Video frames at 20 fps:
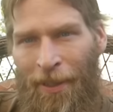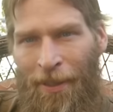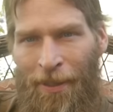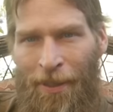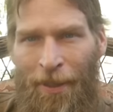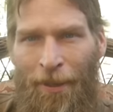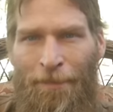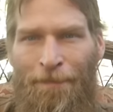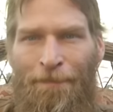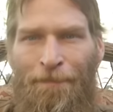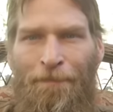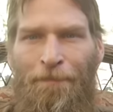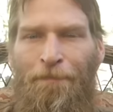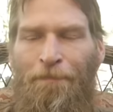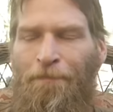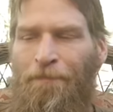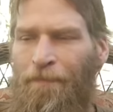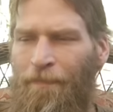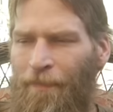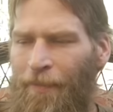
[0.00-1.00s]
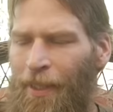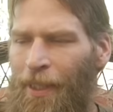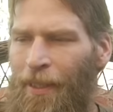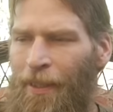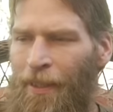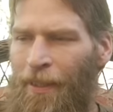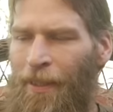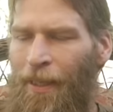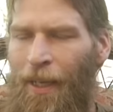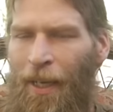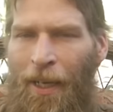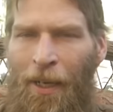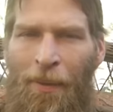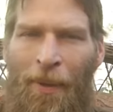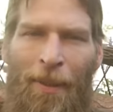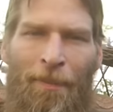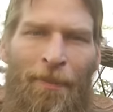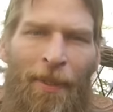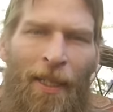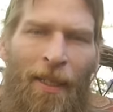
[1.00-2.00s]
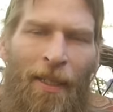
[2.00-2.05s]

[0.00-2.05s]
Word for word: So, anyway,